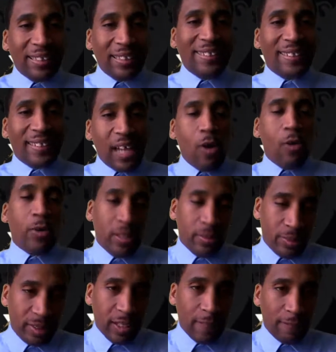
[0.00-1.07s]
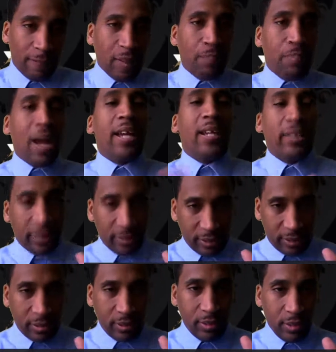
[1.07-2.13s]
He saw himself, the
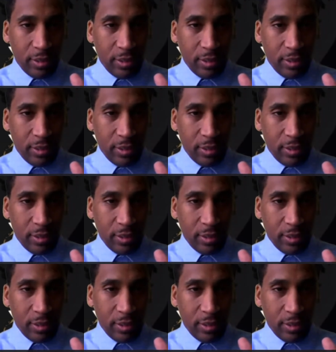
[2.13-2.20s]
bankers,